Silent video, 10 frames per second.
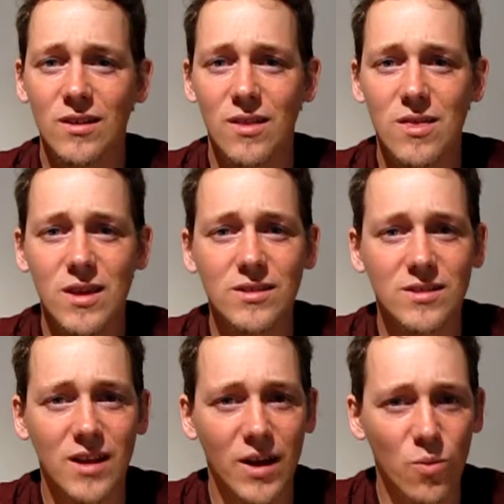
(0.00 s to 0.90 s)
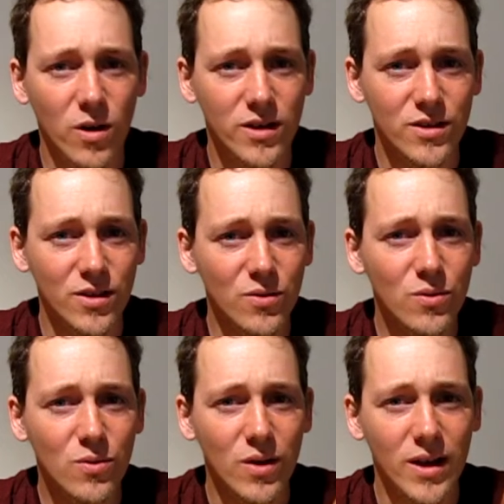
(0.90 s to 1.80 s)
things that I want to
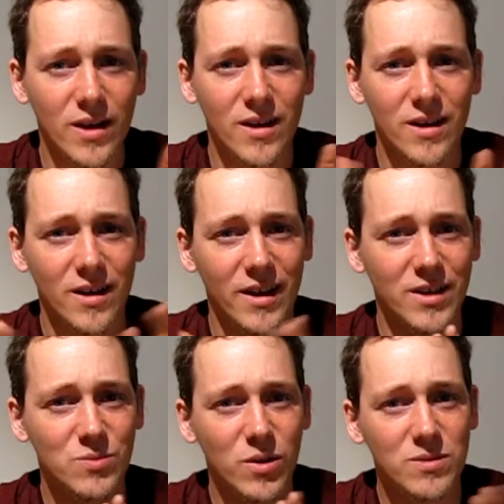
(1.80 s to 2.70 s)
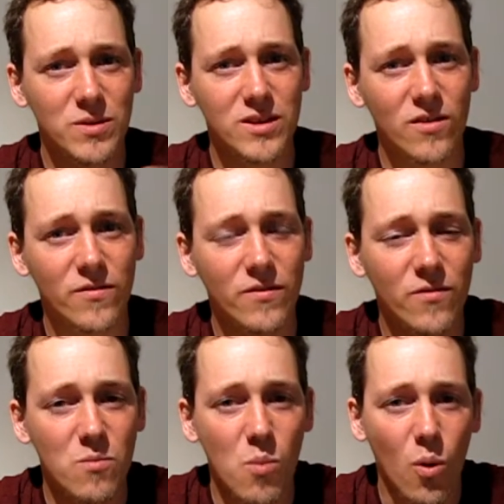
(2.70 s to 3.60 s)
do, and I express myself
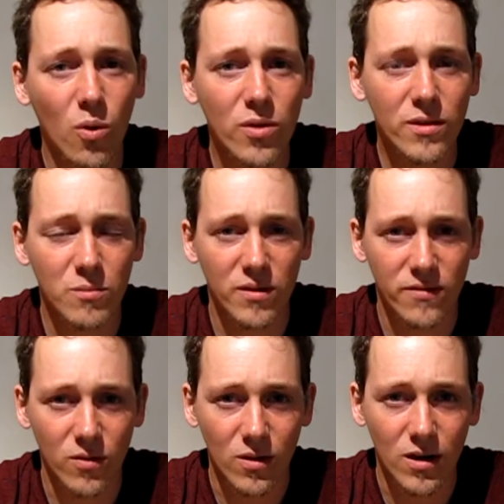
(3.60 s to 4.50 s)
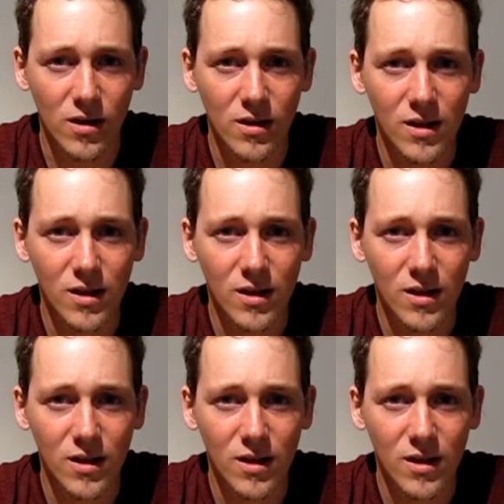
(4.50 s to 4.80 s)
even more than before.